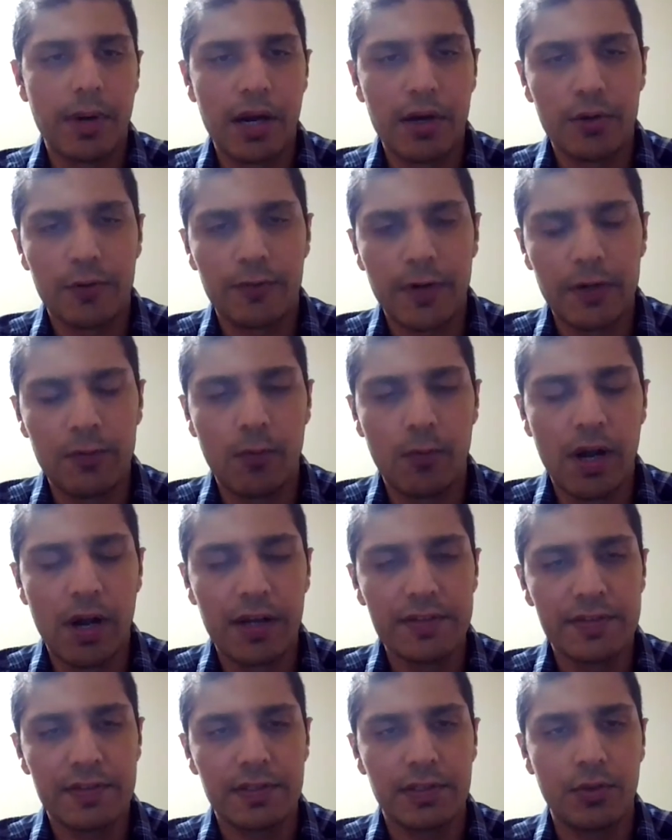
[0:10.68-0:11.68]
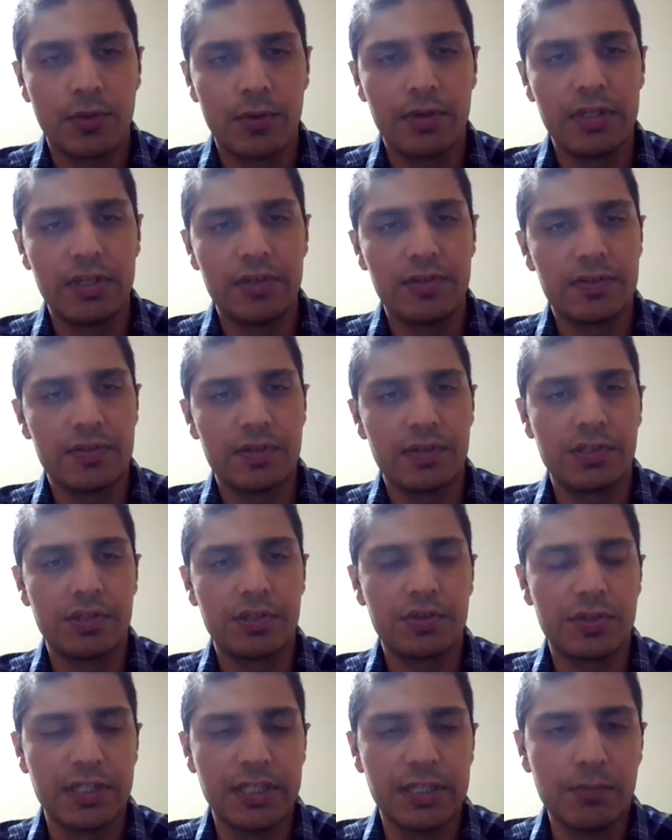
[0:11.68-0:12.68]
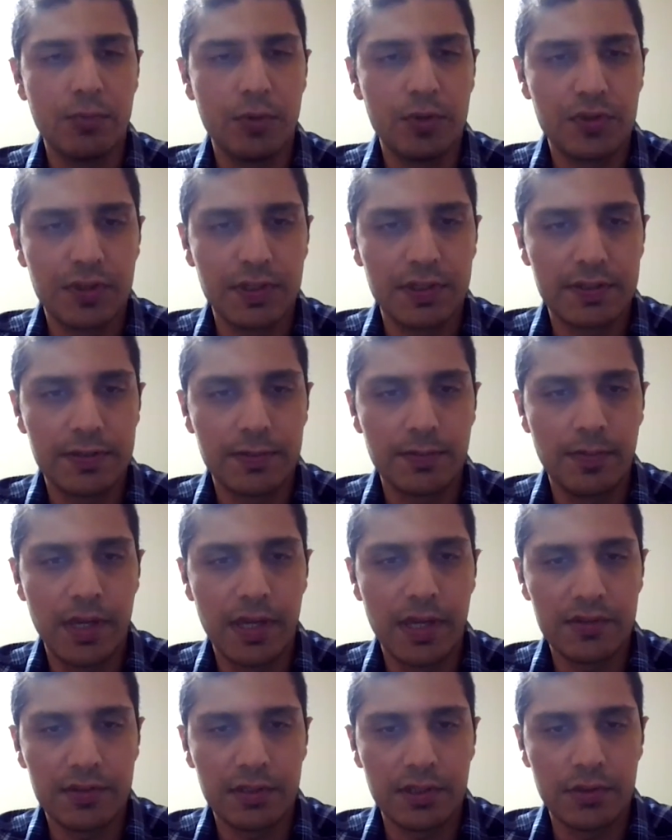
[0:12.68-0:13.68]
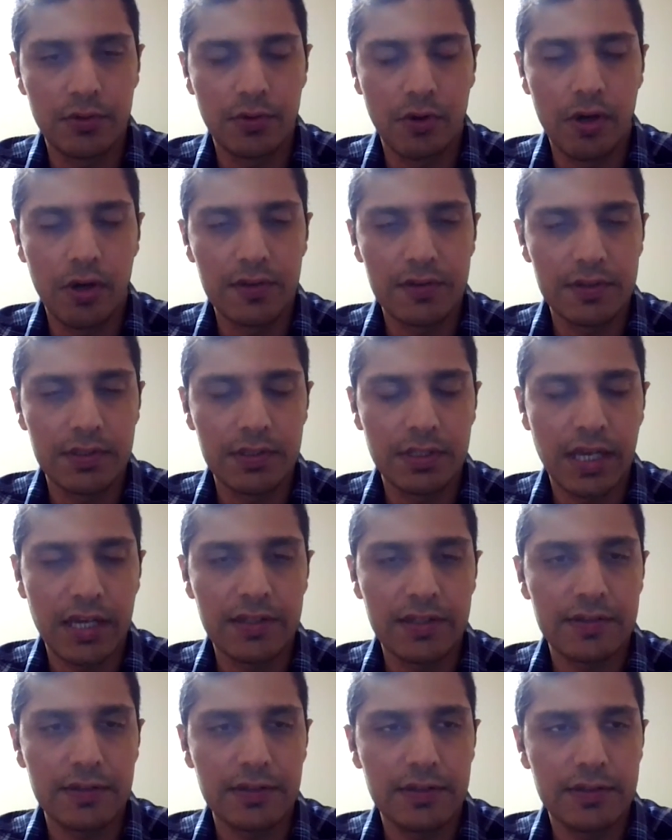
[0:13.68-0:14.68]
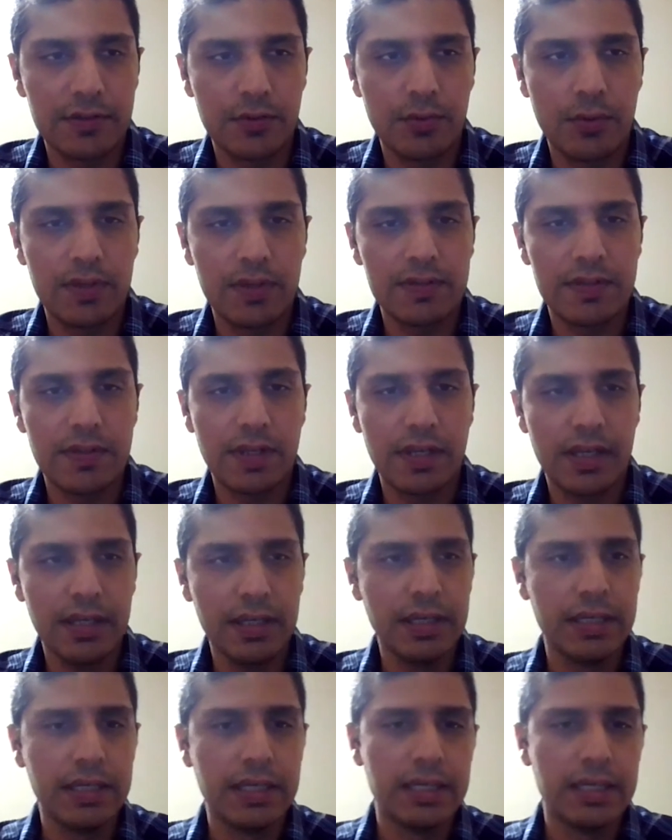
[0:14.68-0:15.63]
part of advanced security research team, which is based in Austin, Texas, USA,